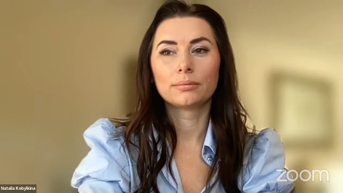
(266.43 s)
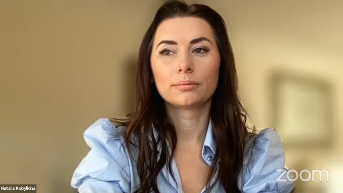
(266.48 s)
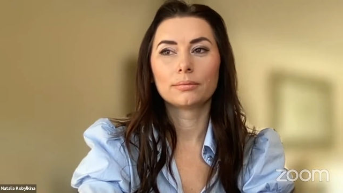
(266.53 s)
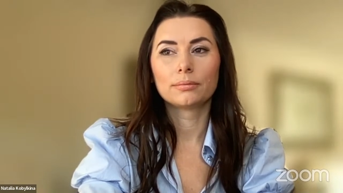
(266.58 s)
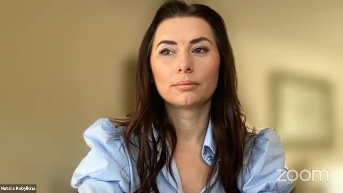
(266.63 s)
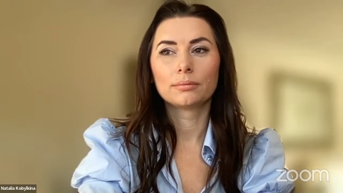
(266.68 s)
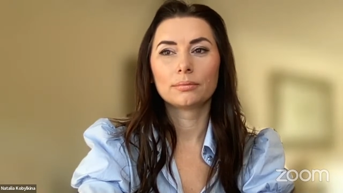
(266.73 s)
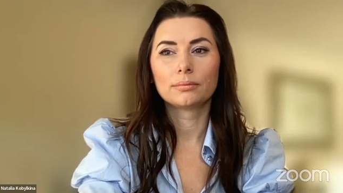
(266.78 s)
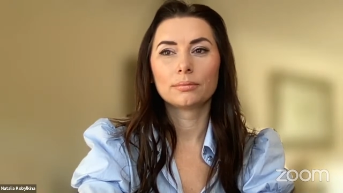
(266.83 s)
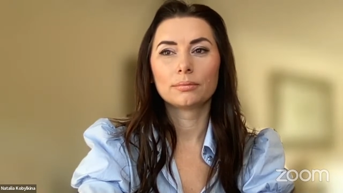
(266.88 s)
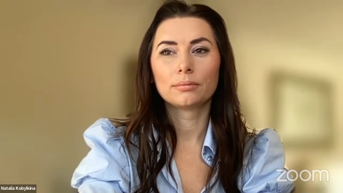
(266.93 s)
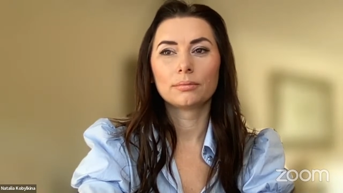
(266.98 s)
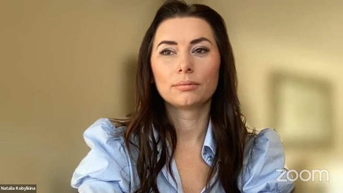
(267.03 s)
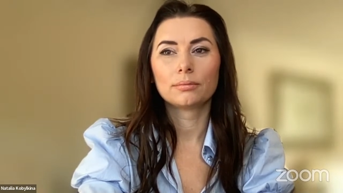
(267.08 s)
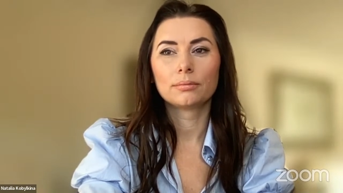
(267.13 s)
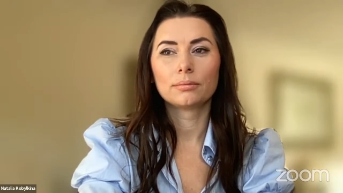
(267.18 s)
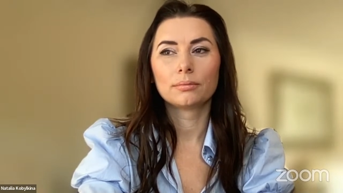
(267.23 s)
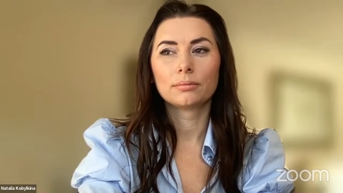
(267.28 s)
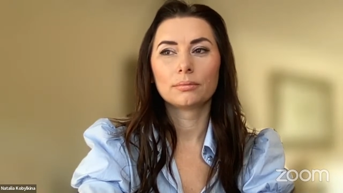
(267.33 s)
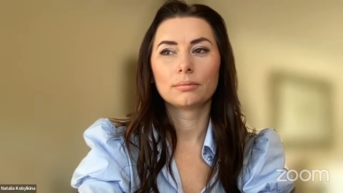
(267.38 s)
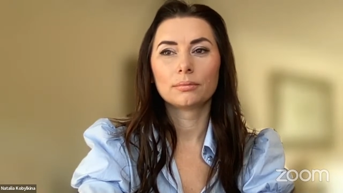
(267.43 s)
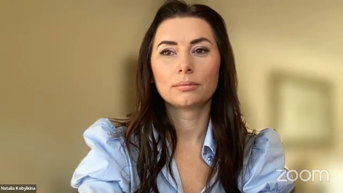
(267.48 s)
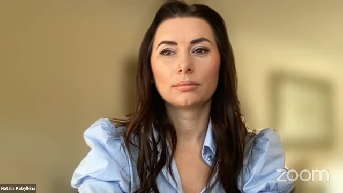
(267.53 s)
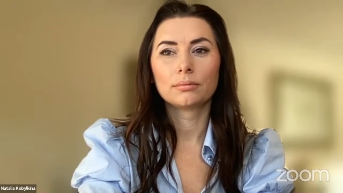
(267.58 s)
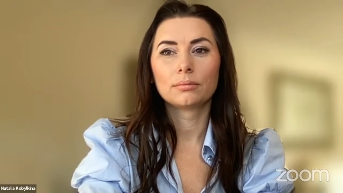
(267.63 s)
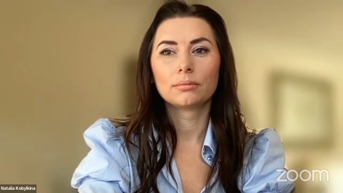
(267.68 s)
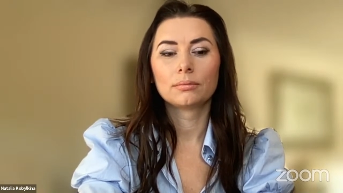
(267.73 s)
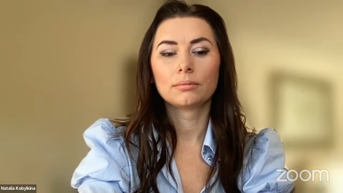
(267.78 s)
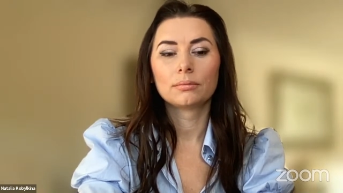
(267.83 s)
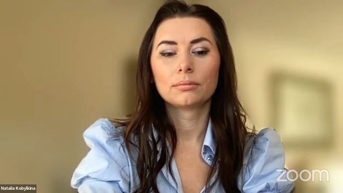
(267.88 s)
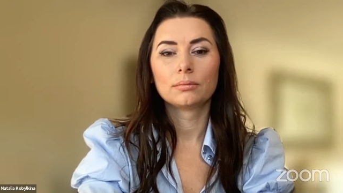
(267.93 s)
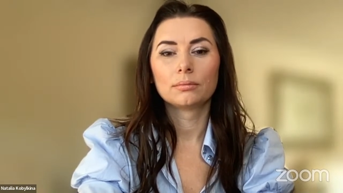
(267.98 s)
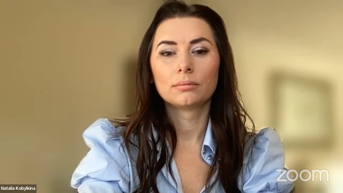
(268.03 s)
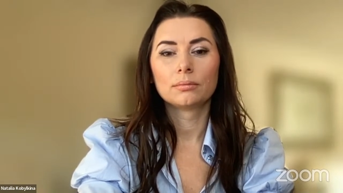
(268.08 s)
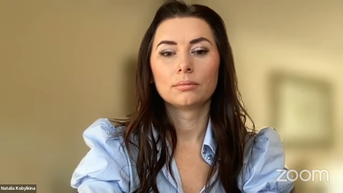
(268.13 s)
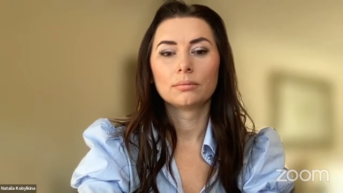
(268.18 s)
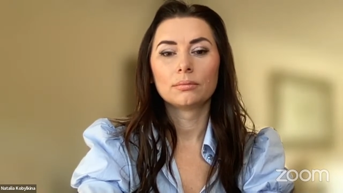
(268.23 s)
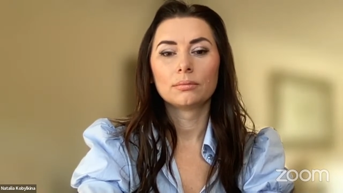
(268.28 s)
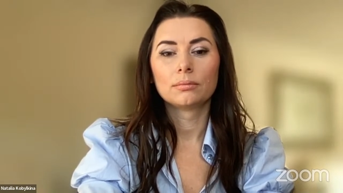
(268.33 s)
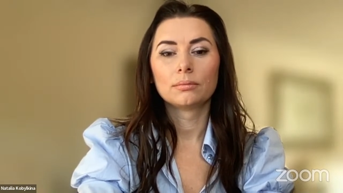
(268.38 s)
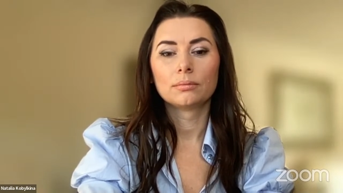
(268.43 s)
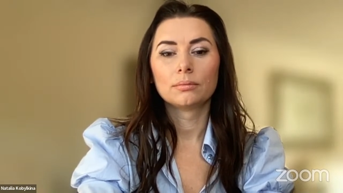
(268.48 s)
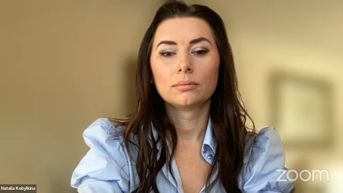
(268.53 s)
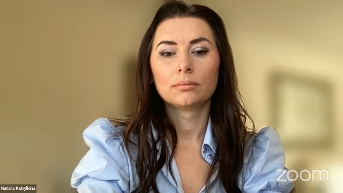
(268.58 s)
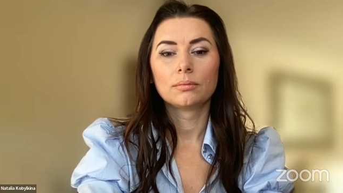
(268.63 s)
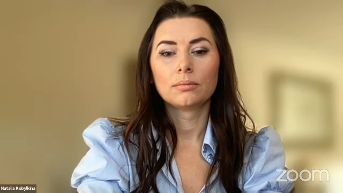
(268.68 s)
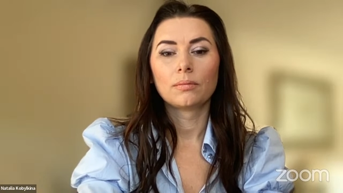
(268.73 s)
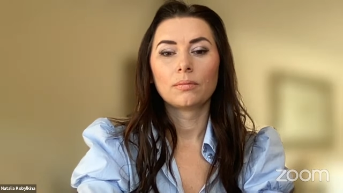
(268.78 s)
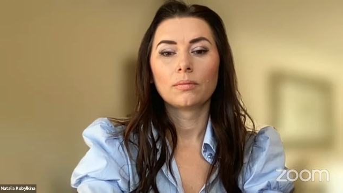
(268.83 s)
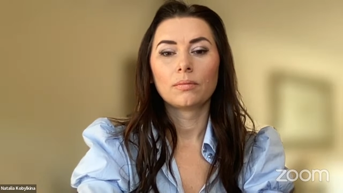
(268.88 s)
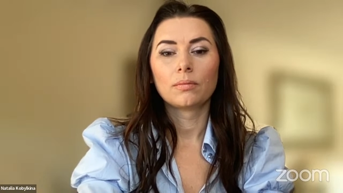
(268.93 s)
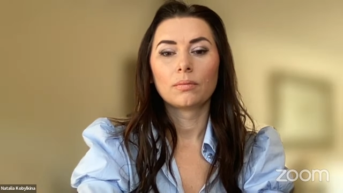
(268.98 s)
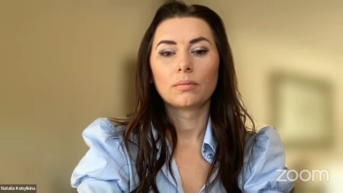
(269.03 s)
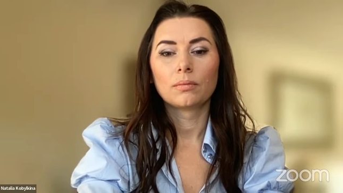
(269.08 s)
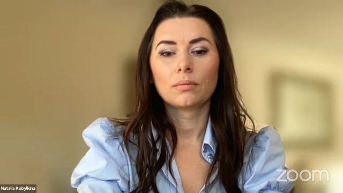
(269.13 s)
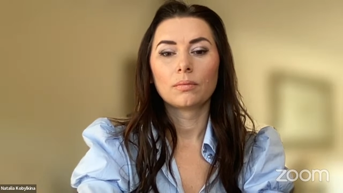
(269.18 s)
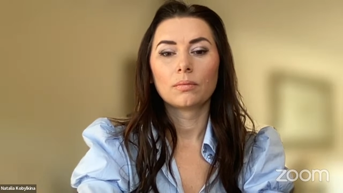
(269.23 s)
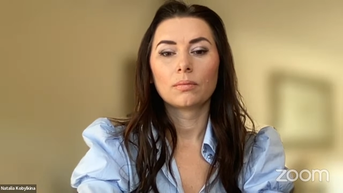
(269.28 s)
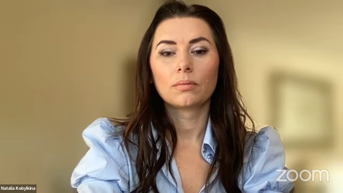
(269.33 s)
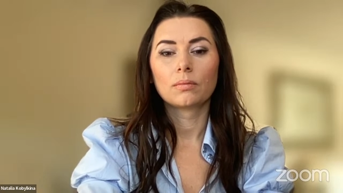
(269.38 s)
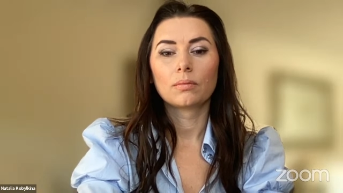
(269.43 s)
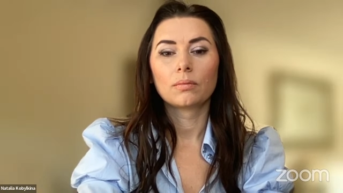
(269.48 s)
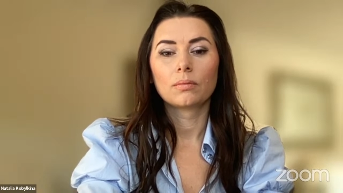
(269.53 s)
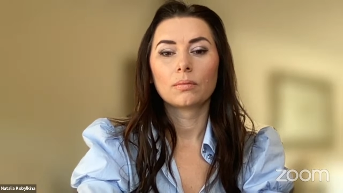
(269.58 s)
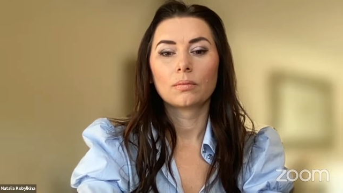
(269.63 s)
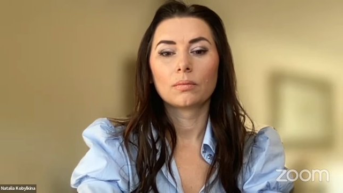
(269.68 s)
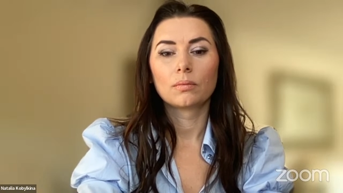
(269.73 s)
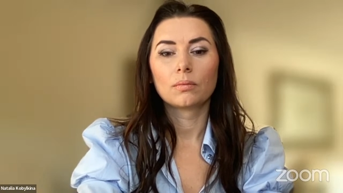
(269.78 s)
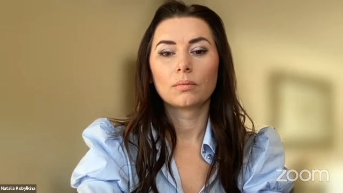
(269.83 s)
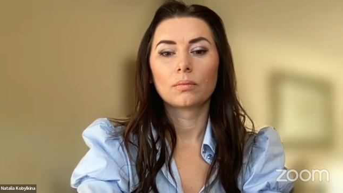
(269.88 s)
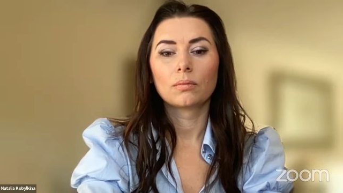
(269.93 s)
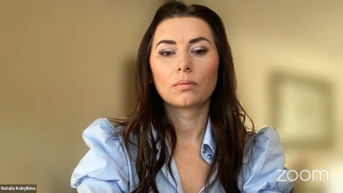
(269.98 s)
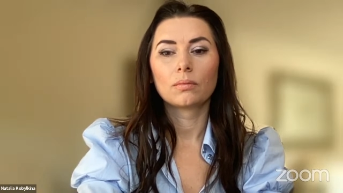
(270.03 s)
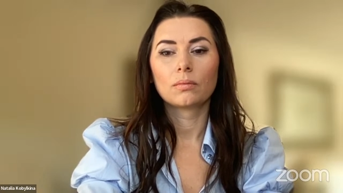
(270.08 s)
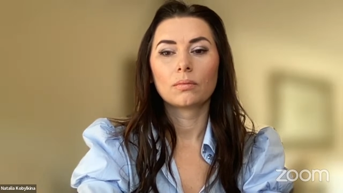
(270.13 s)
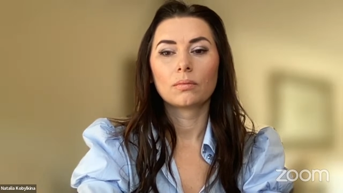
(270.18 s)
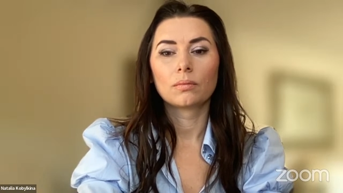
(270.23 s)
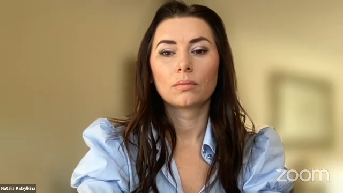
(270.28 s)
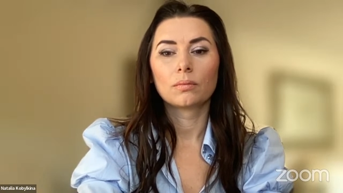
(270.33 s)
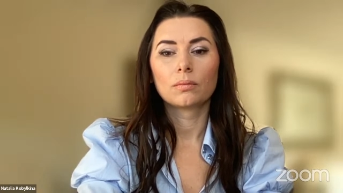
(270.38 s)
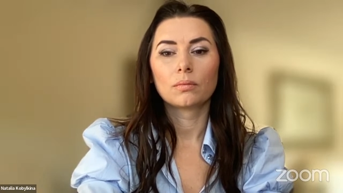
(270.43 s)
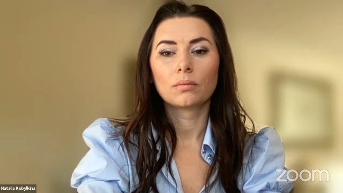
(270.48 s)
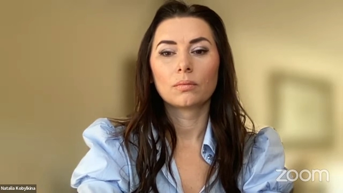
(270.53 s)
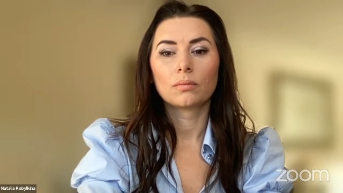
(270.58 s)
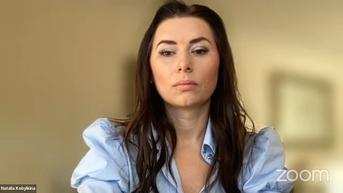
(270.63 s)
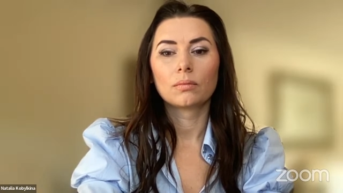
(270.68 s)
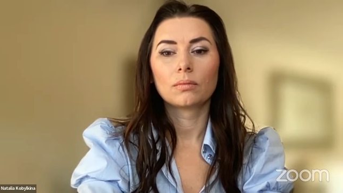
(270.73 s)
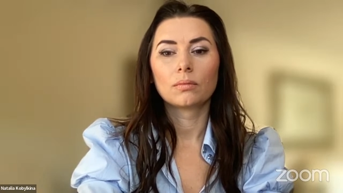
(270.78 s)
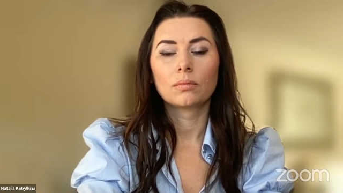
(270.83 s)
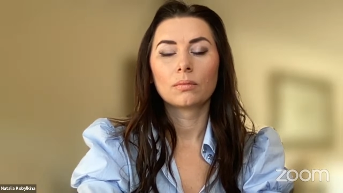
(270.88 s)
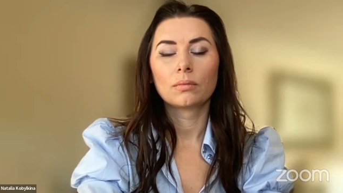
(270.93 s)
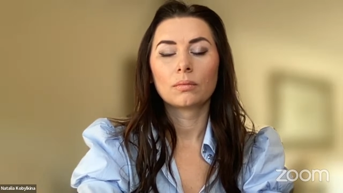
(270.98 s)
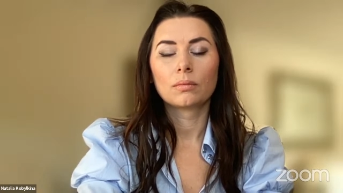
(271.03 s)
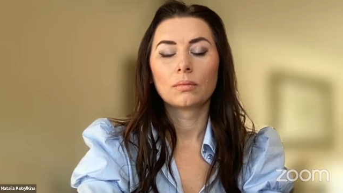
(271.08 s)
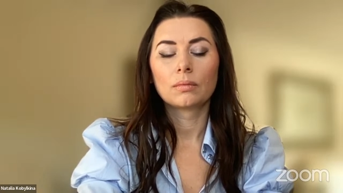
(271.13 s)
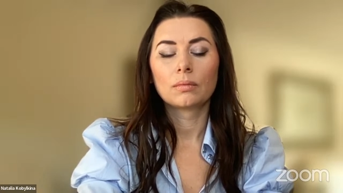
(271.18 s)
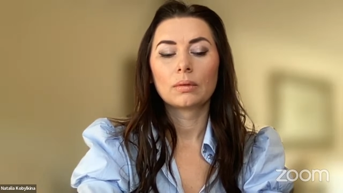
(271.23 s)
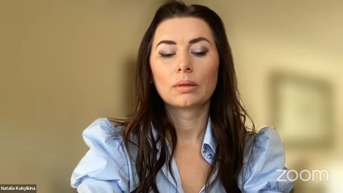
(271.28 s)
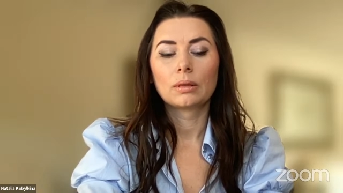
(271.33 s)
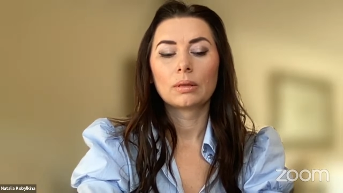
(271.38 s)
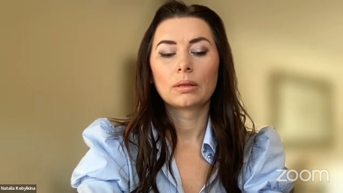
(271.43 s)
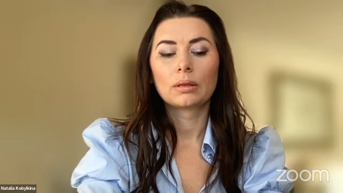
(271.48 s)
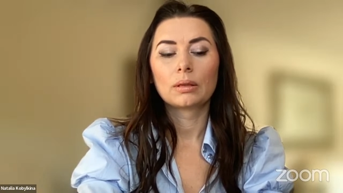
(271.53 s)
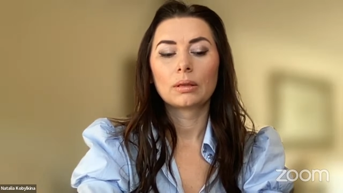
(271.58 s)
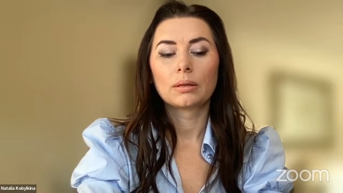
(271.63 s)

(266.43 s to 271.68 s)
Nobody speaks.